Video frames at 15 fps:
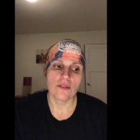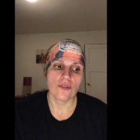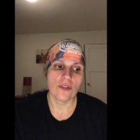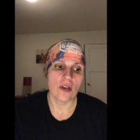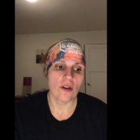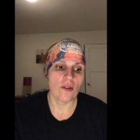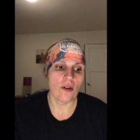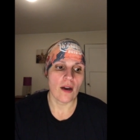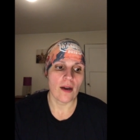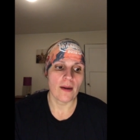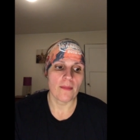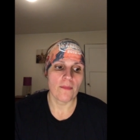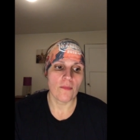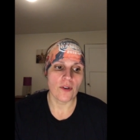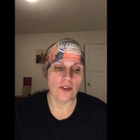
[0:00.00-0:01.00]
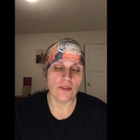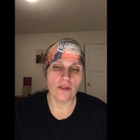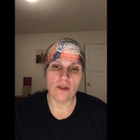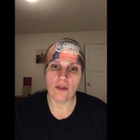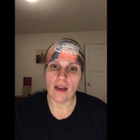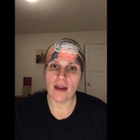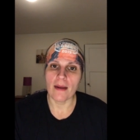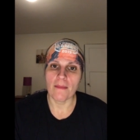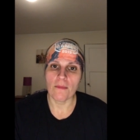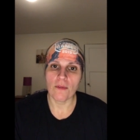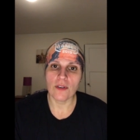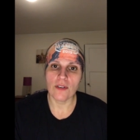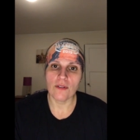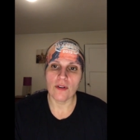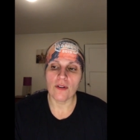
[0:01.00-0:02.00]
So, um, we're doing okay.
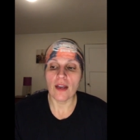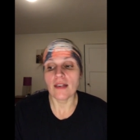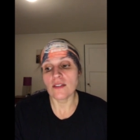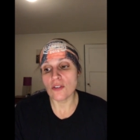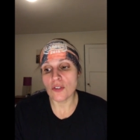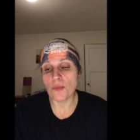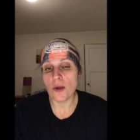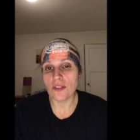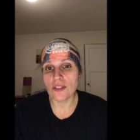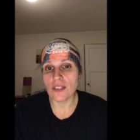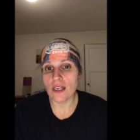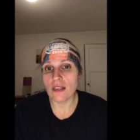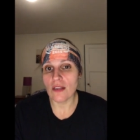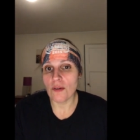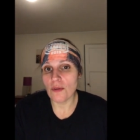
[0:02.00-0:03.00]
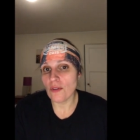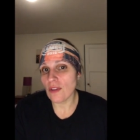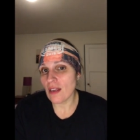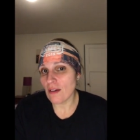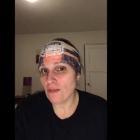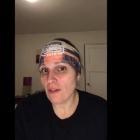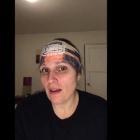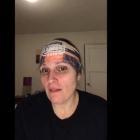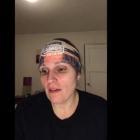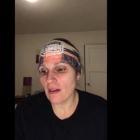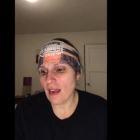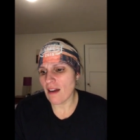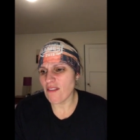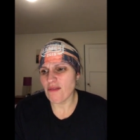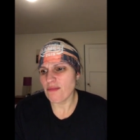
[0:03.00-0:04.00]
We're doing okay. It's a small state, though. We only have five and a
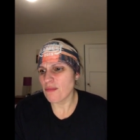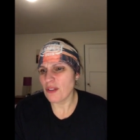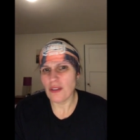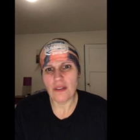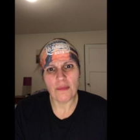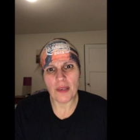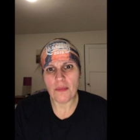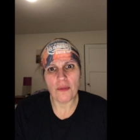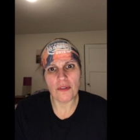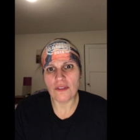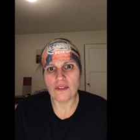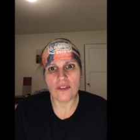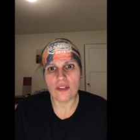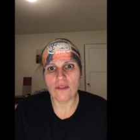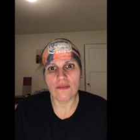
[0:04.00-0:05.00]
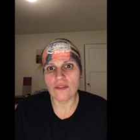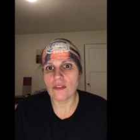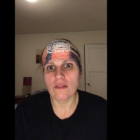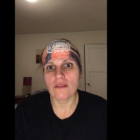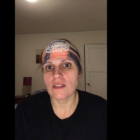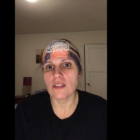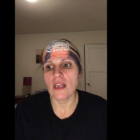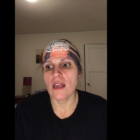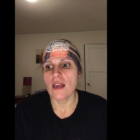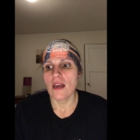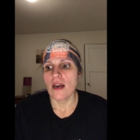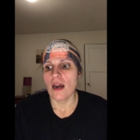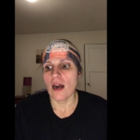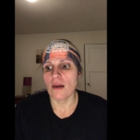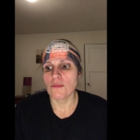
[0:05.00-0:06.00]
half million people or so. So, it's
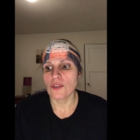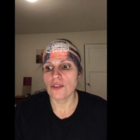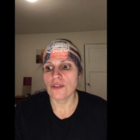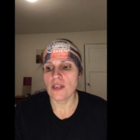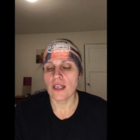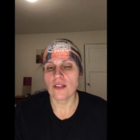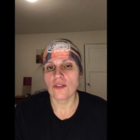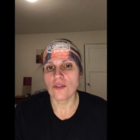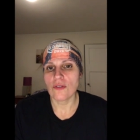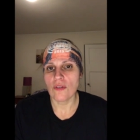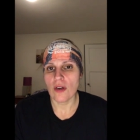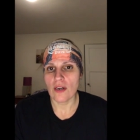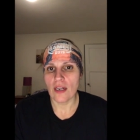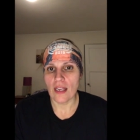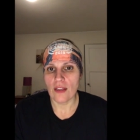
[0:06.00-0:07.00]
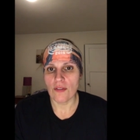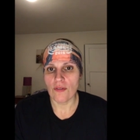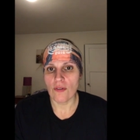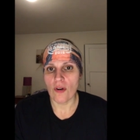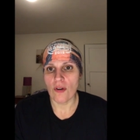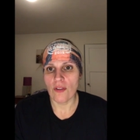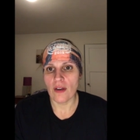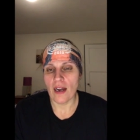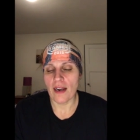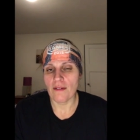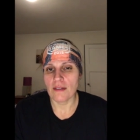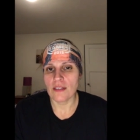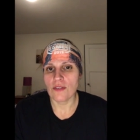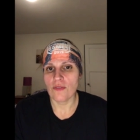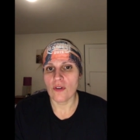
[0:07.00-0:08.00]
um, shouldn't take us too long to get through all the high
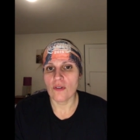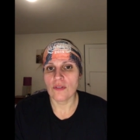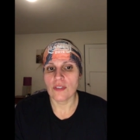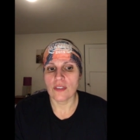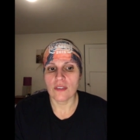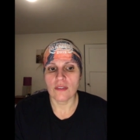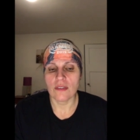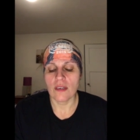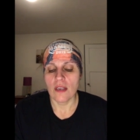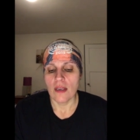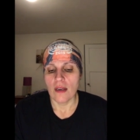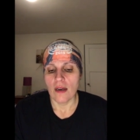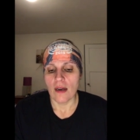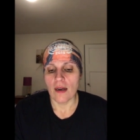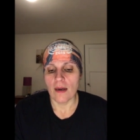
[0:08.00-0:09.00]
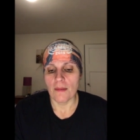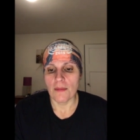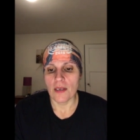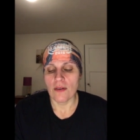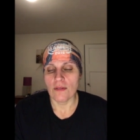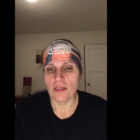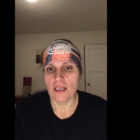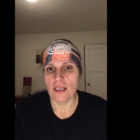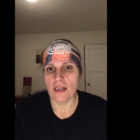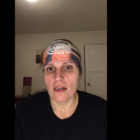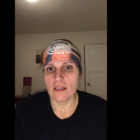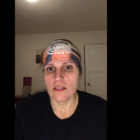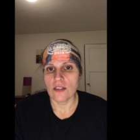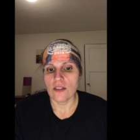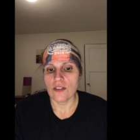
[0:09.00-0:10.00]
risk folks and, um, you know, and then get
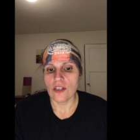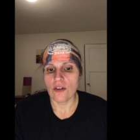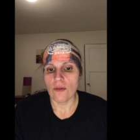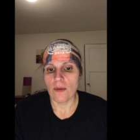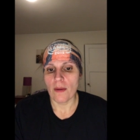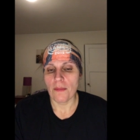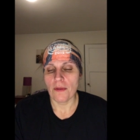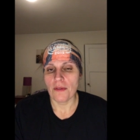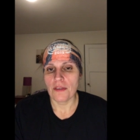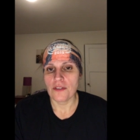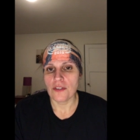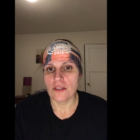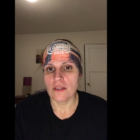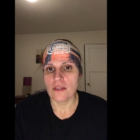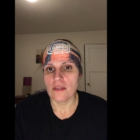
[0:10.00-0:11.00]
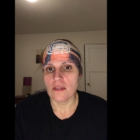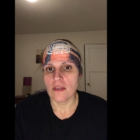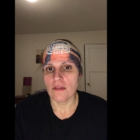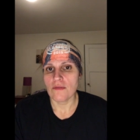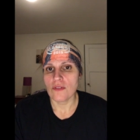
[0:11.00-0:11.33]
on to the general population and stuff.